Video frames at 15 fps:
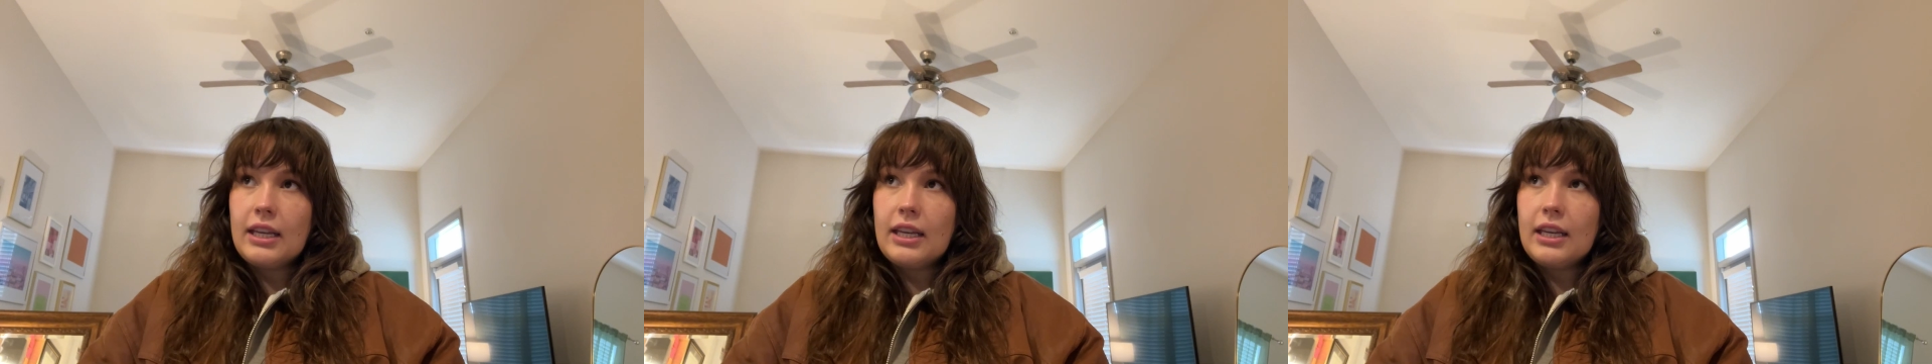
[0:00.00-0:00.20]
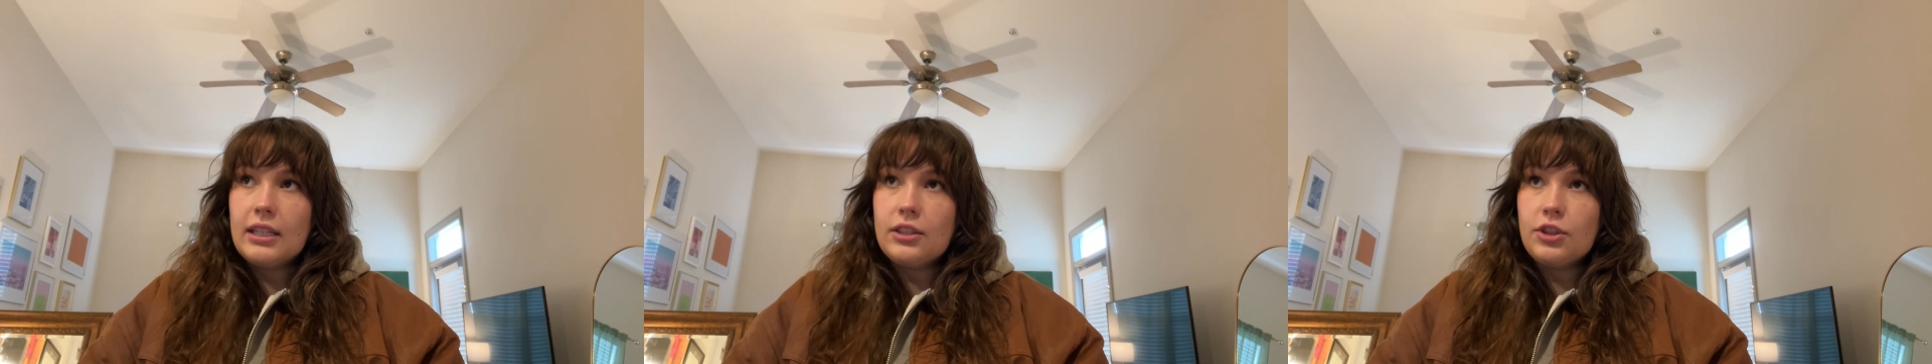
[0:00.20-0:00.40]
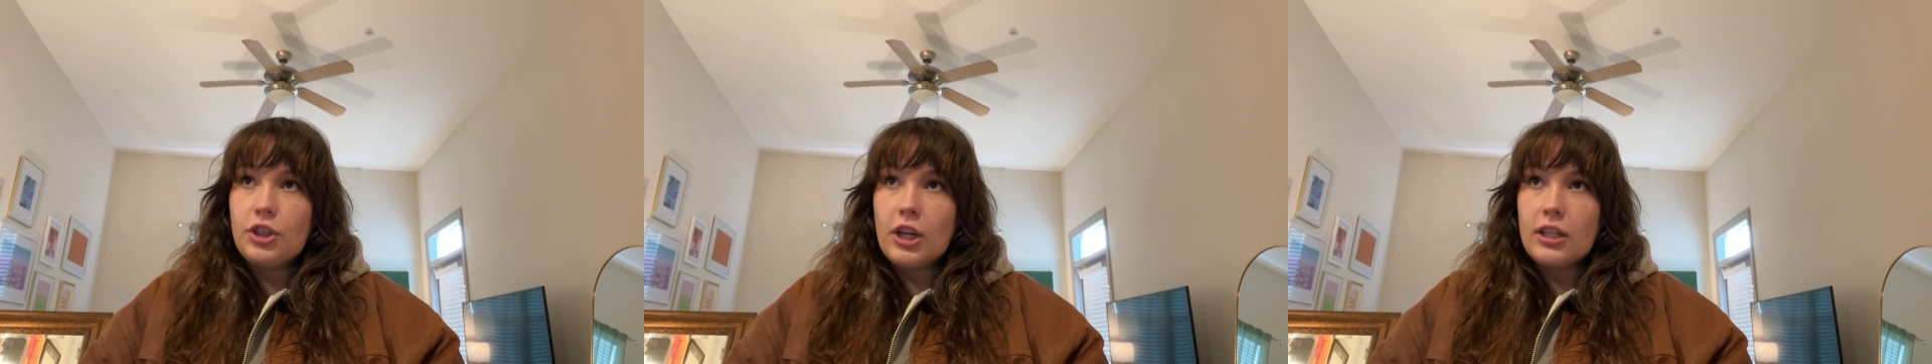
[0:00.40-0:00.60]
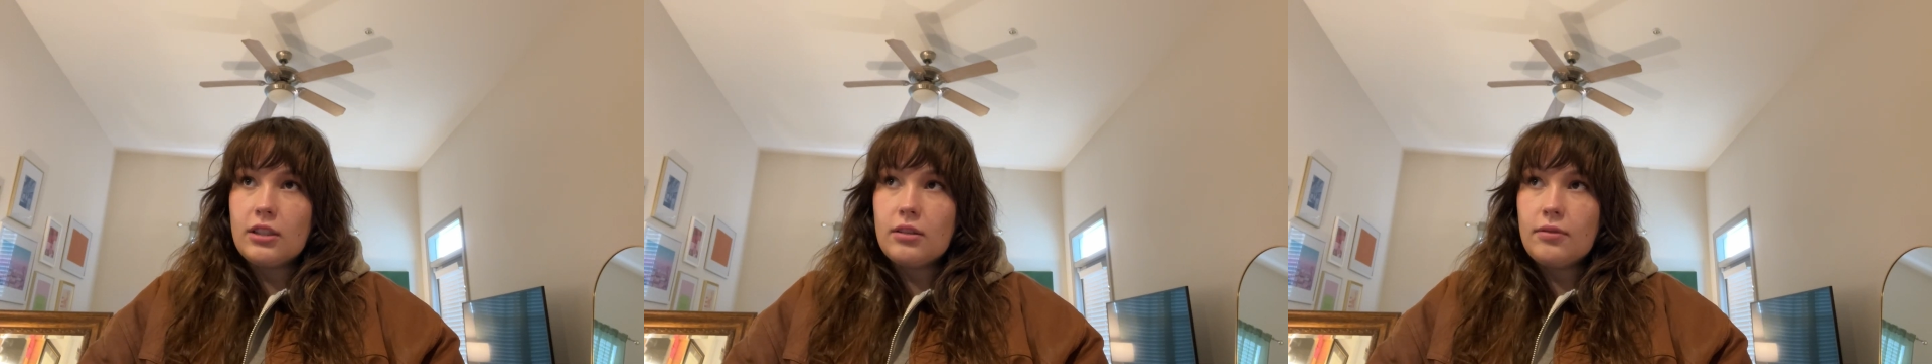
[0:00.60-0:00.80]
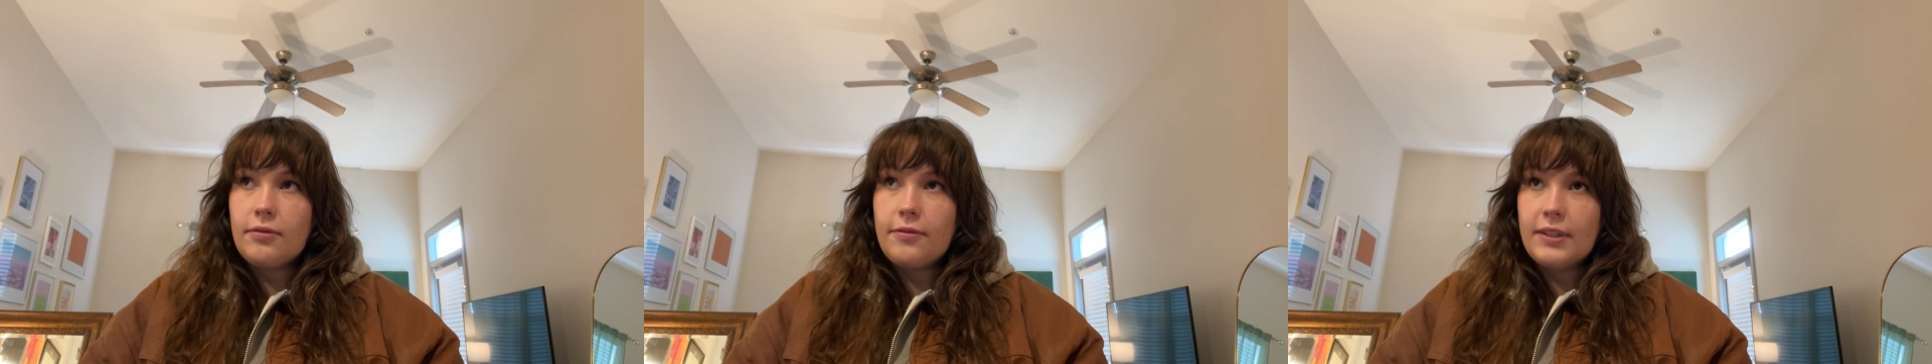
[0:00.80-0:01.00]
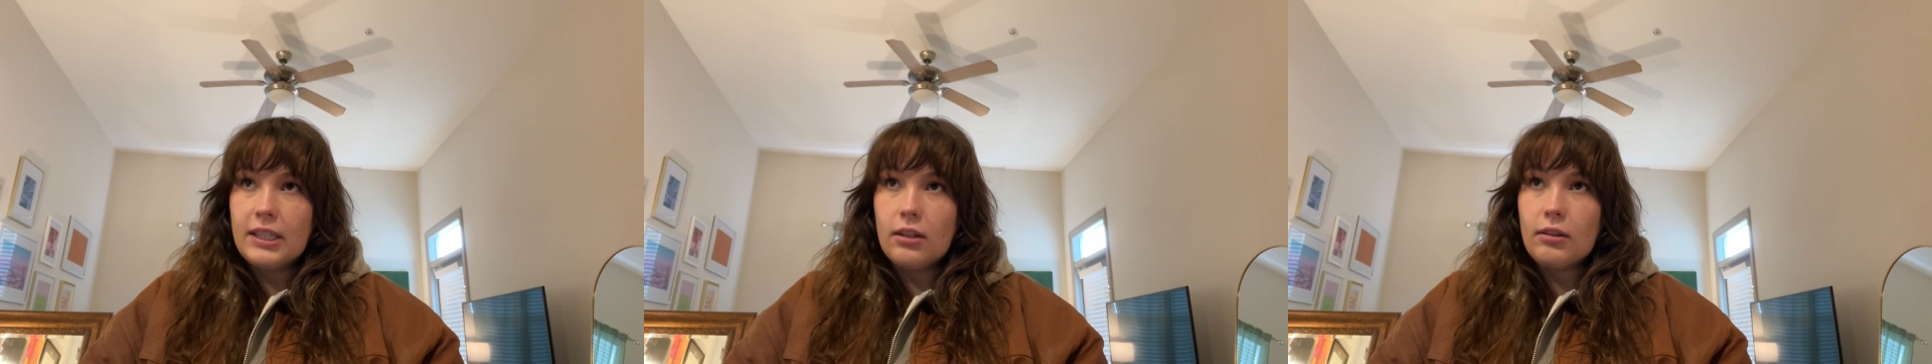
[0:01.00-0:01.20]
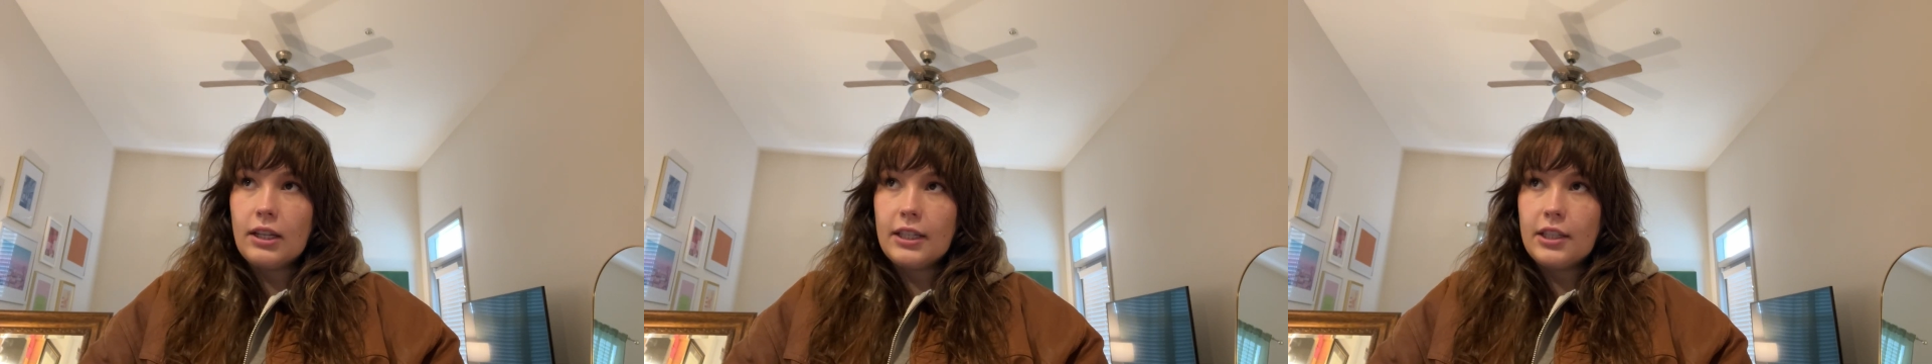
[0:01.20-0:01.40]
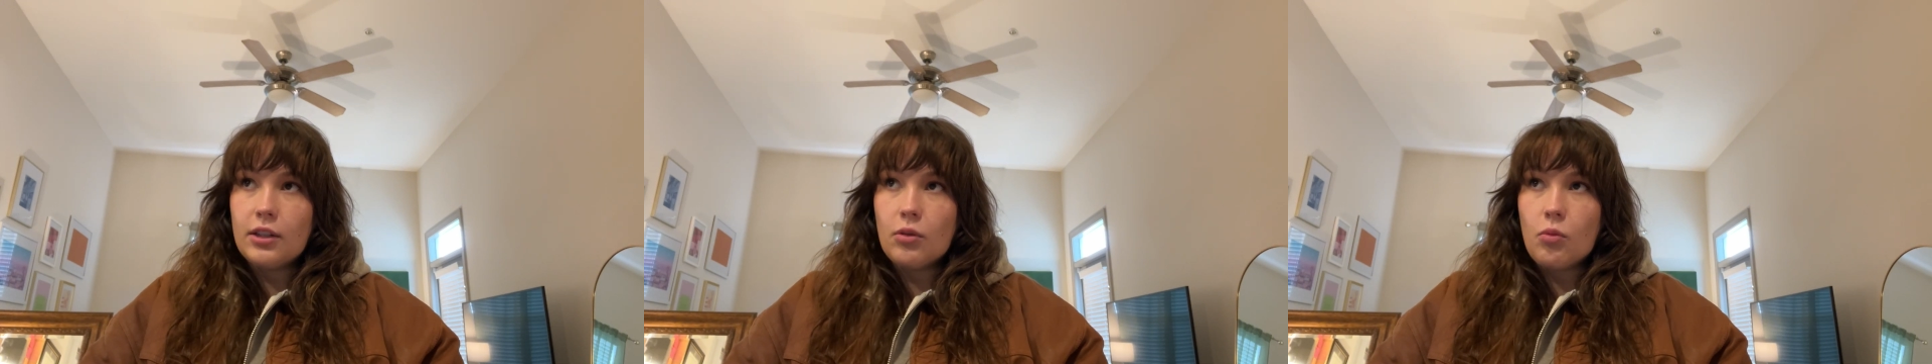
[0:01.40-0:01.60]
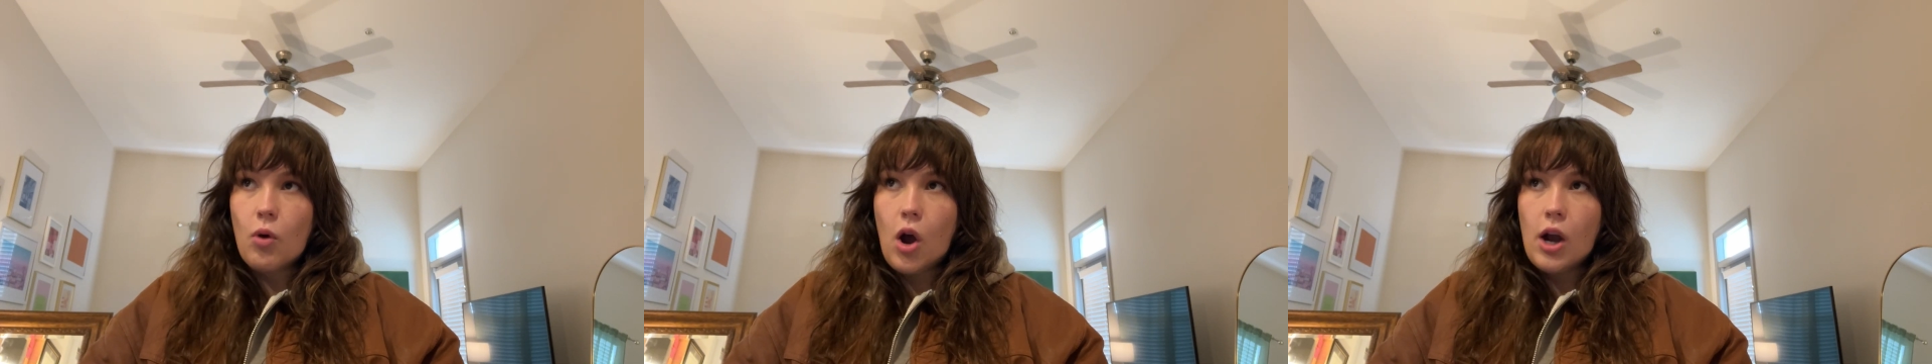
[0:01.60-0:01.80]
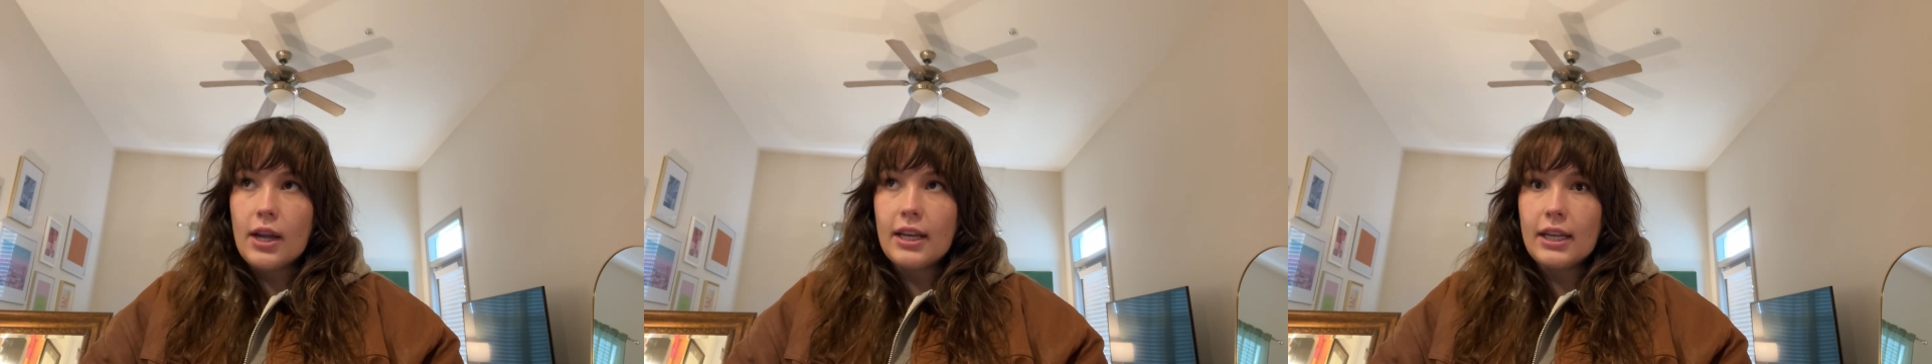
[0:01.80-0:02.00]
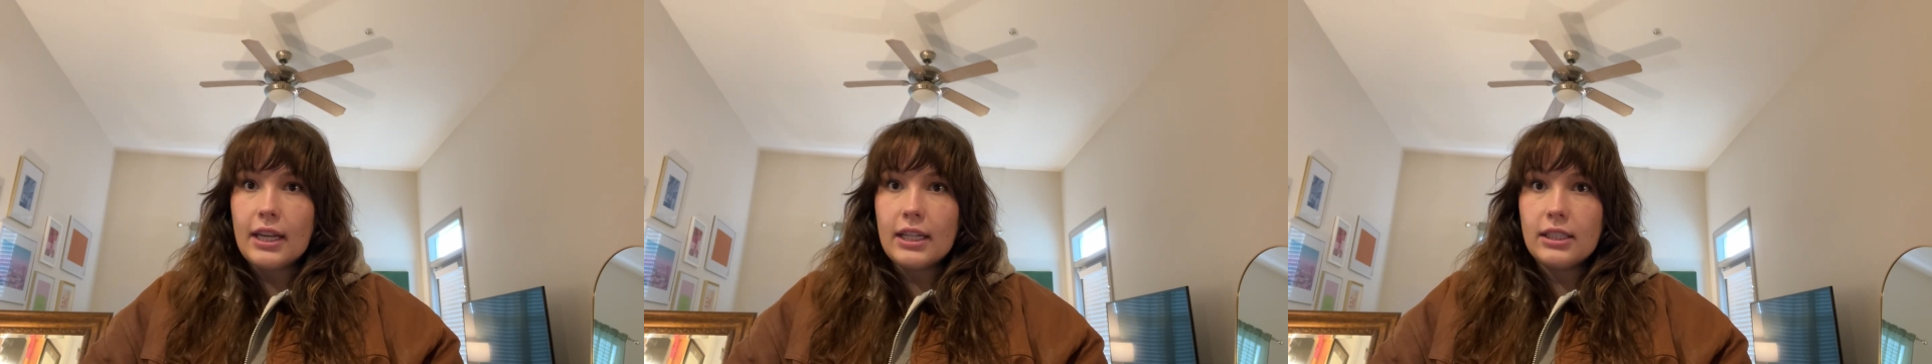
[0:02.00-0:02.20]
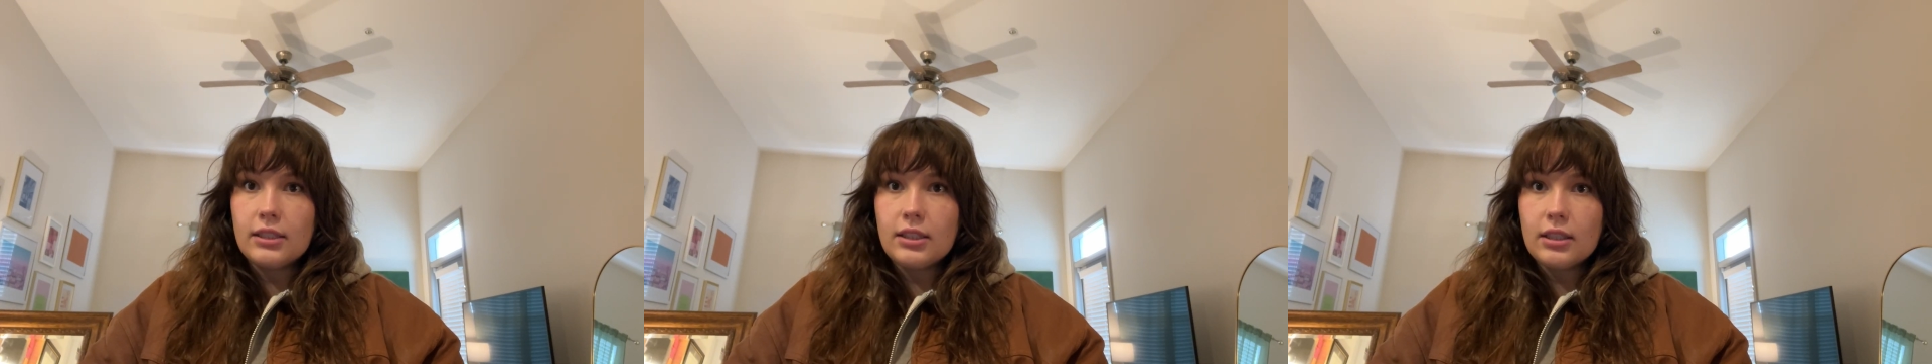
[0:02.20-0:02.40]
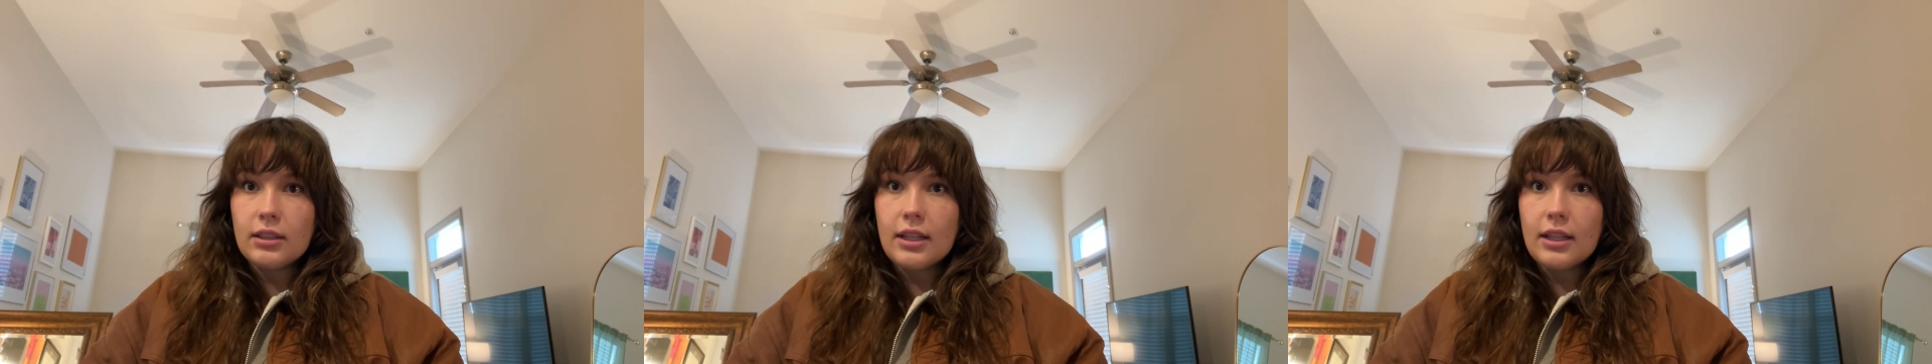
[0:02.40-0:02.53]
can just feel like you're walking into